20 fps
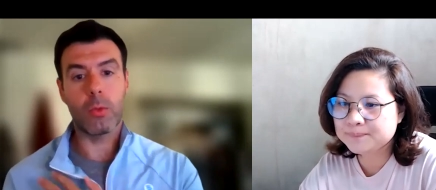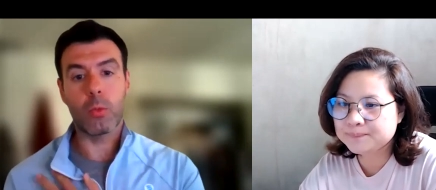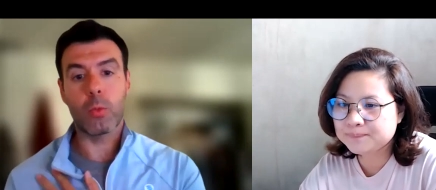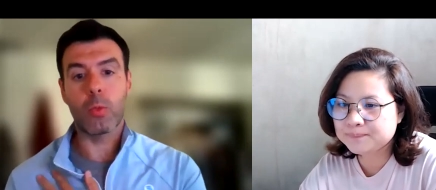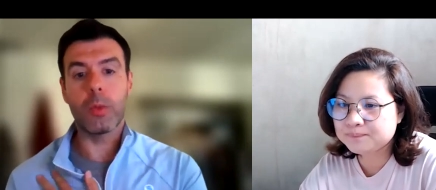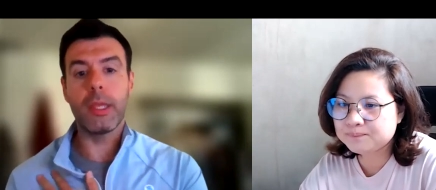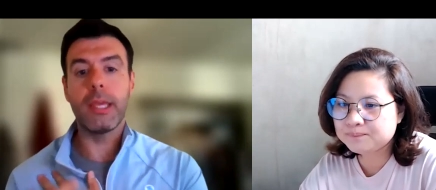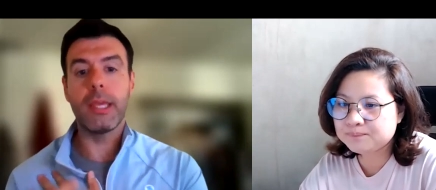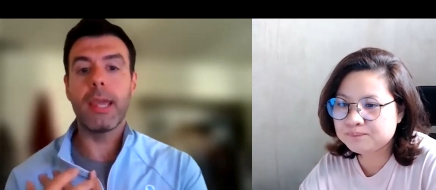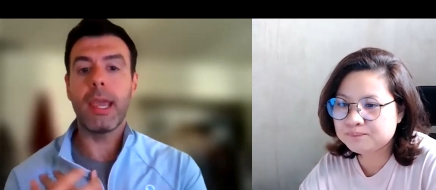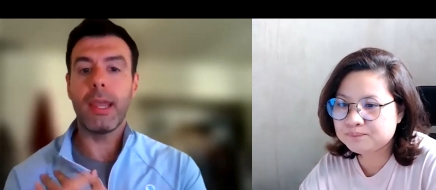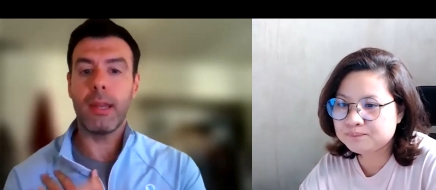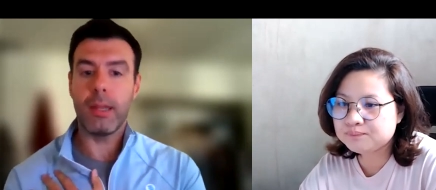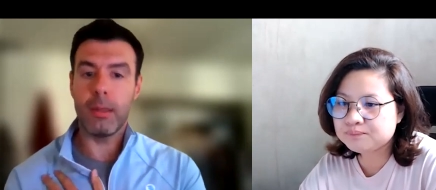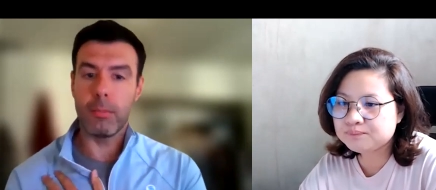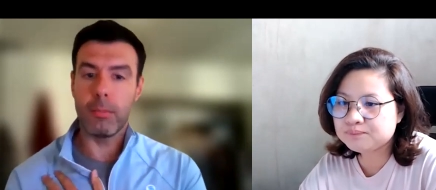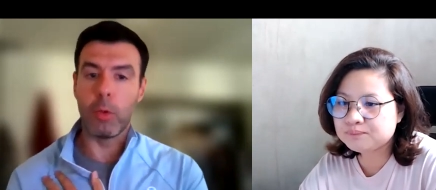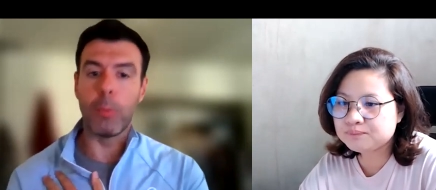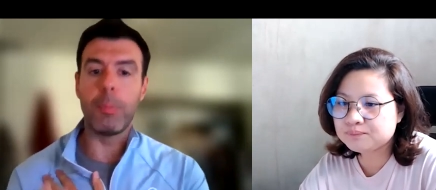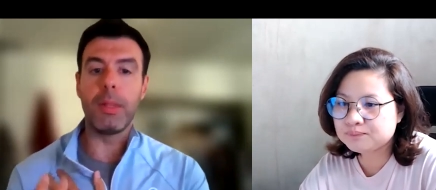
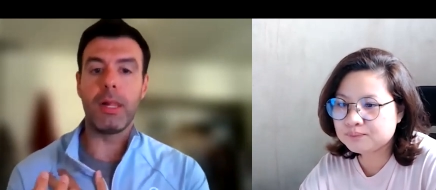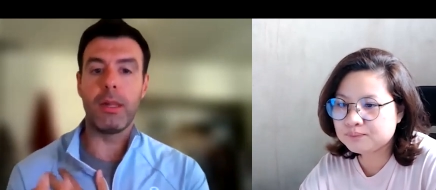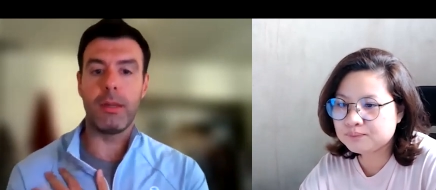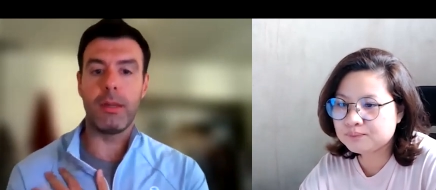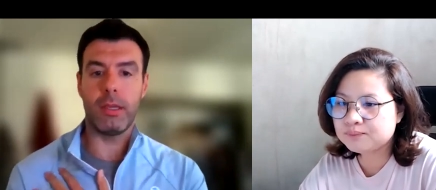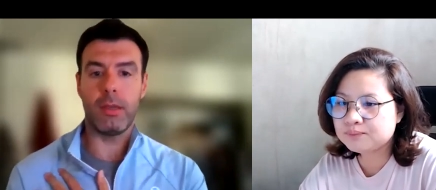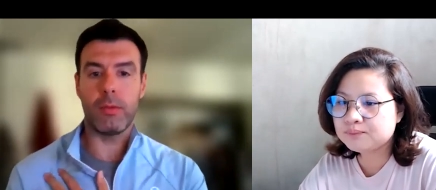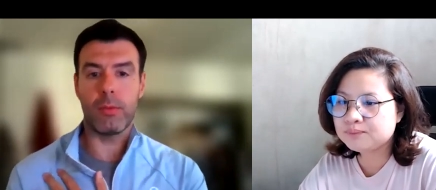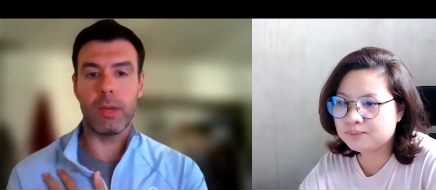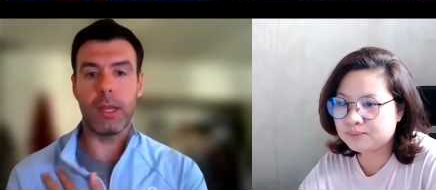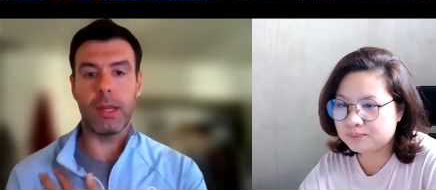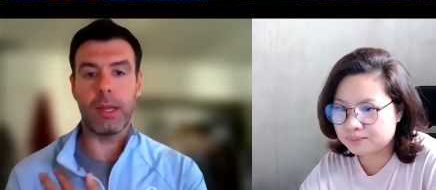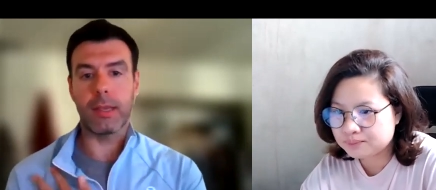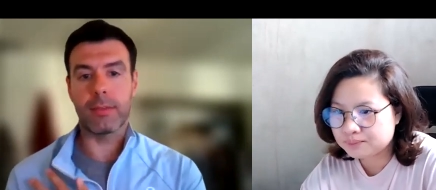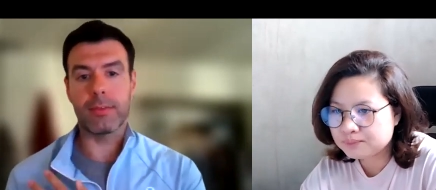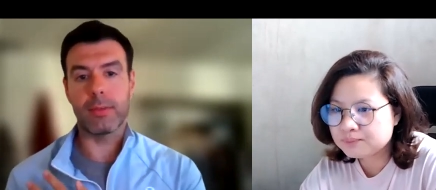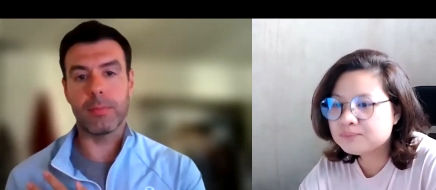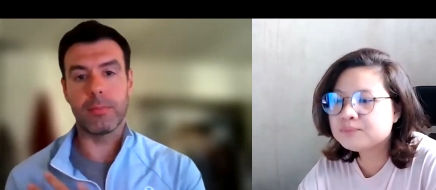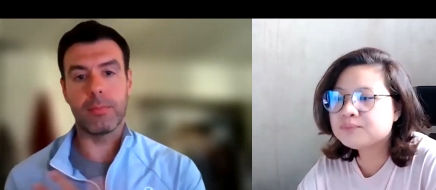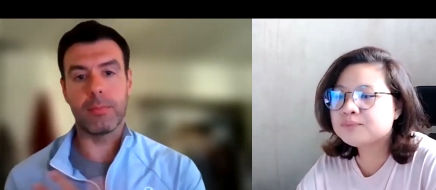Speaker 1: regaining mobility, right?
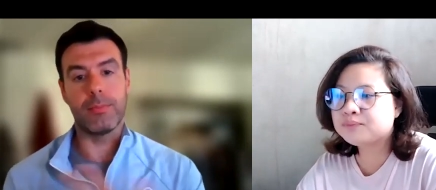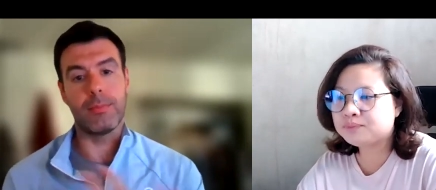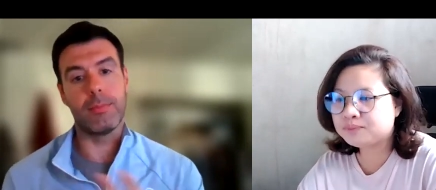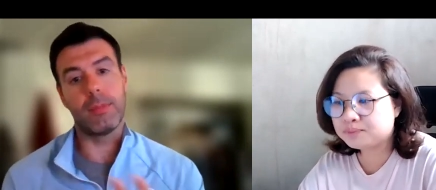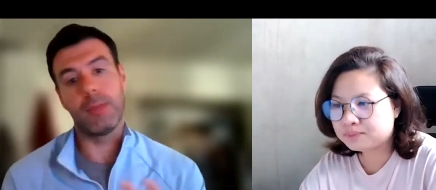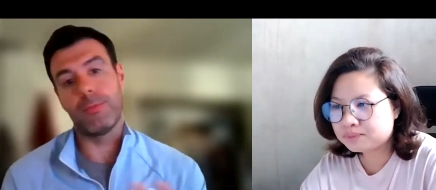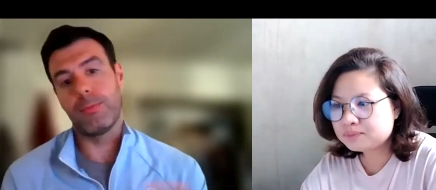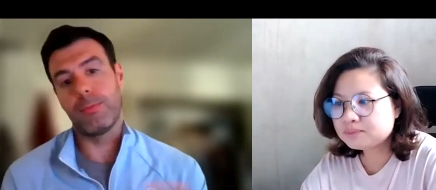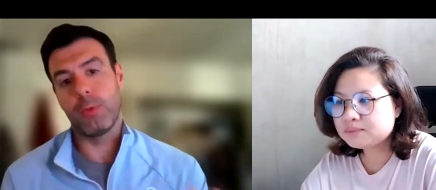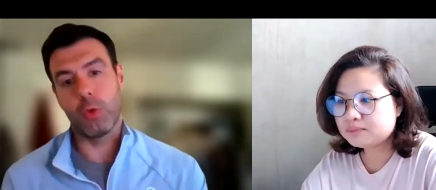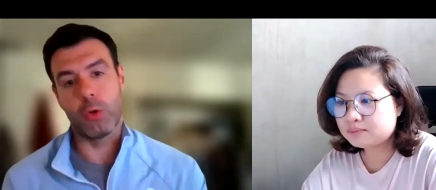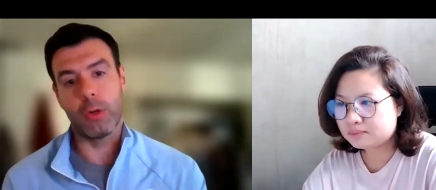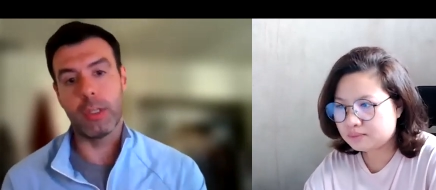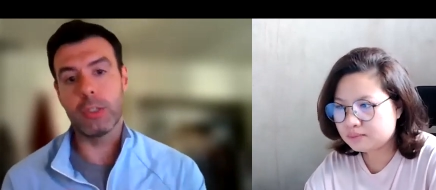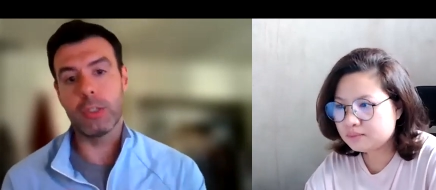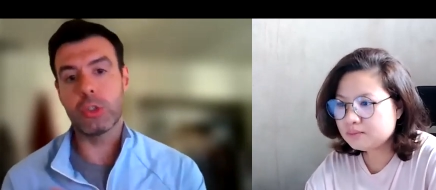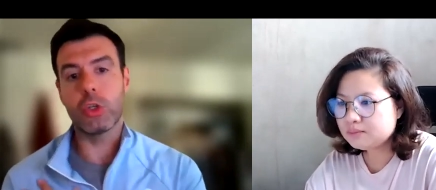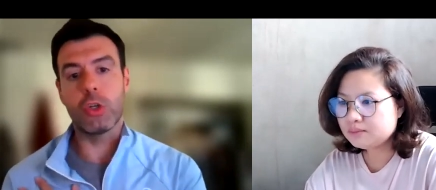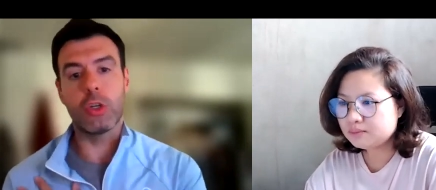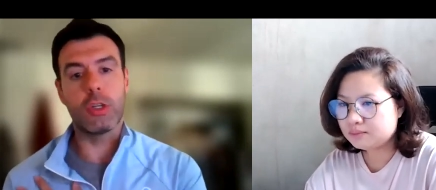Like some, if you're
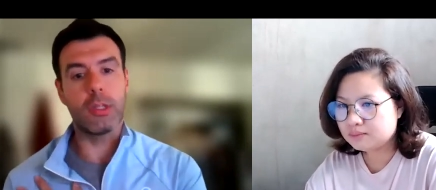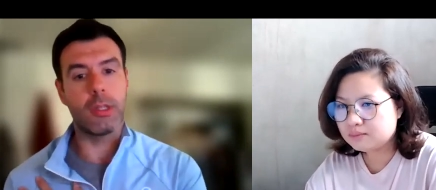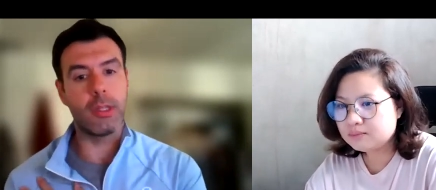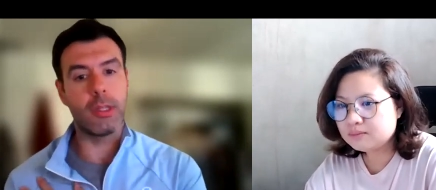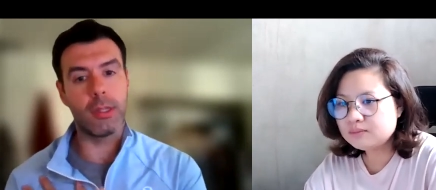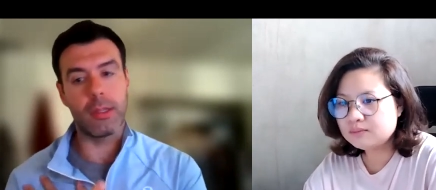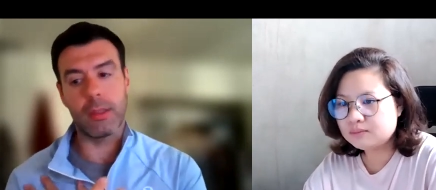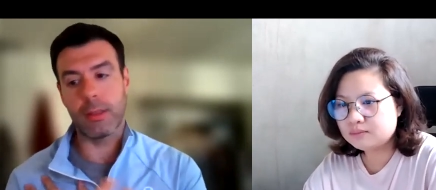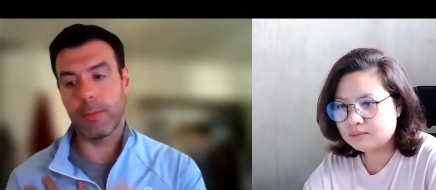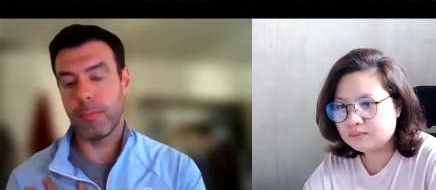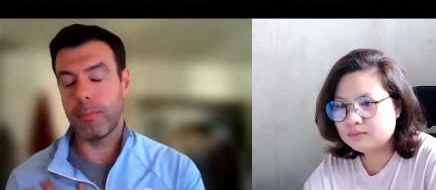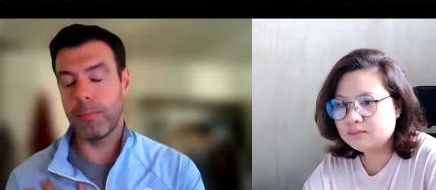injured, uh, the